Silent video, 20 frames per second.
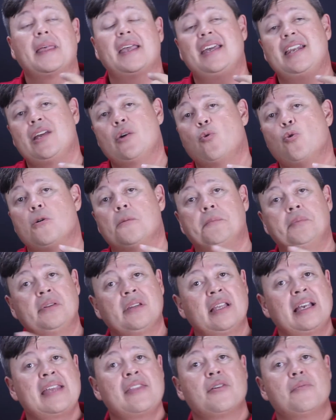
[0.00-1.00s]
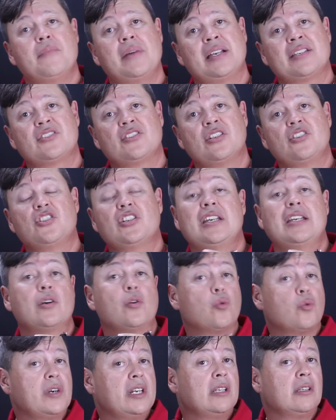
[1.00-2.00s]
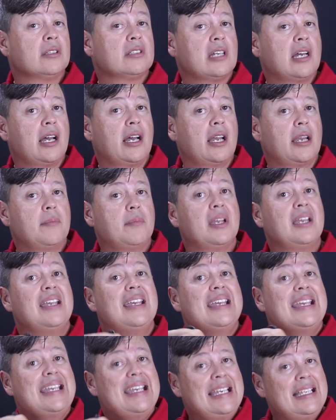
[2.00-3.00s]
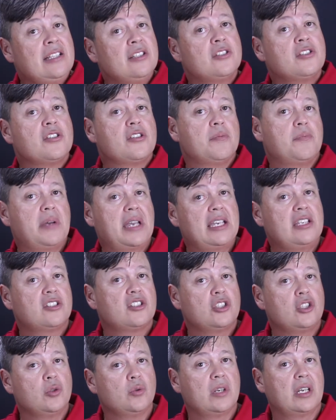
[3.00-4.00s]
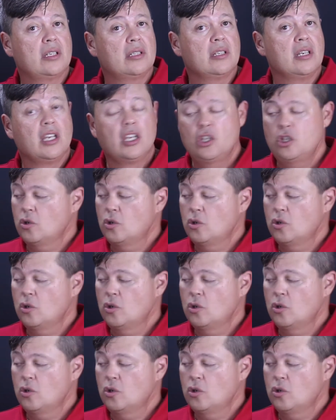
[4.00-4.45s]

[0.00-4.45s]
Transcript: and it will play the message in real time into the base unit.